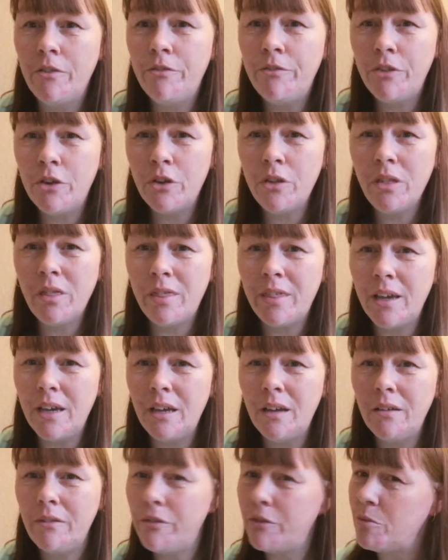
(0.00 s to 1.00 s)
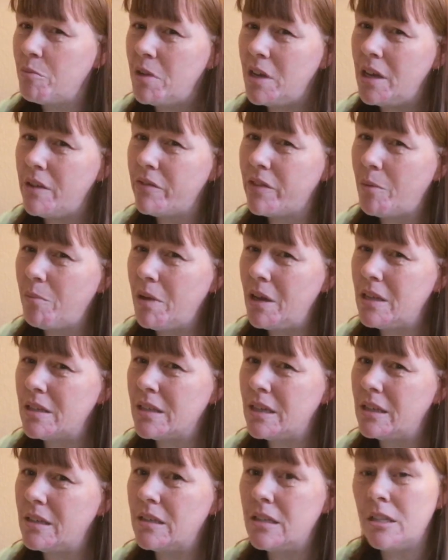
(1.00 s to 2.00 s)
fun thing for me, if that
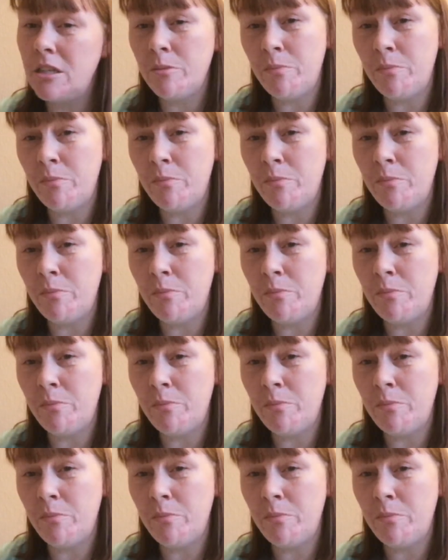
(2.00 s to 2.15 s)
makes sense.